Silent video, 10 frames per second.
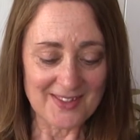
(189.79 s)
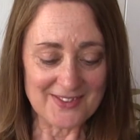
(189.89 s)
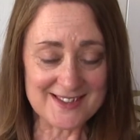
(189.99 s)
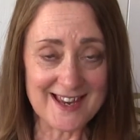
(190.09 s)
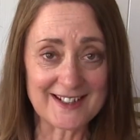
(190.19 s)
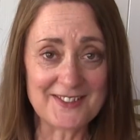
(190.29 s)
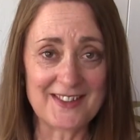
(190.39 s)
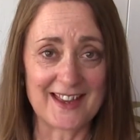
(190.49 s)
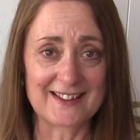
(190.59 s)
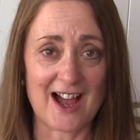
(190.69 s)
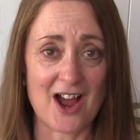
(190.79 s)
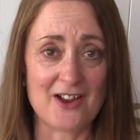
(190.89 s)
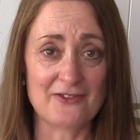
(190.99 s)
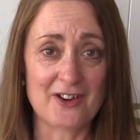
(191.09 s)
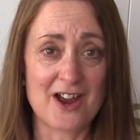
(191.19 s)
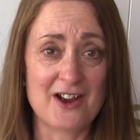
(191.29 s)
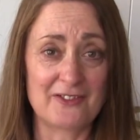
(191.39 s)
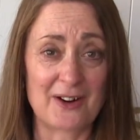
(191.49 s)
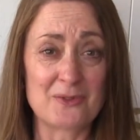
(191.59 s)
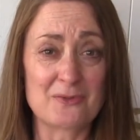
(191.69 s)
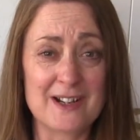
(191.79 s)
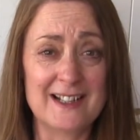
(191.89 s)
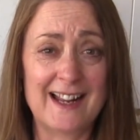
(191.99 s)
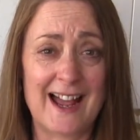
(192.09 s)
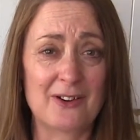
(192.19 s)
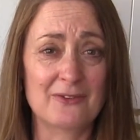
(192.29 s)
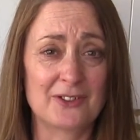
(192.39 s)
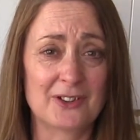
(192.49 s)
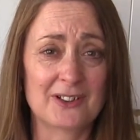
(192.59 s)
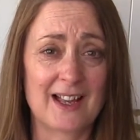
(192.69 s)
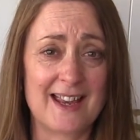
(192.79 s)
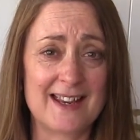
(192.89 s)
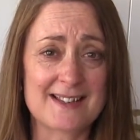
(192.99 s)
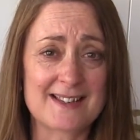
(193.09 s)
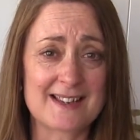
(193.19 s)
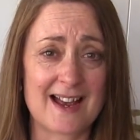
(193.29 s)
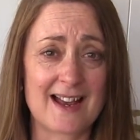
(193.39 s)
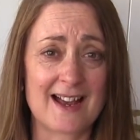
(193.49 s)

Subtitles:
The second thing that I've found really helpful is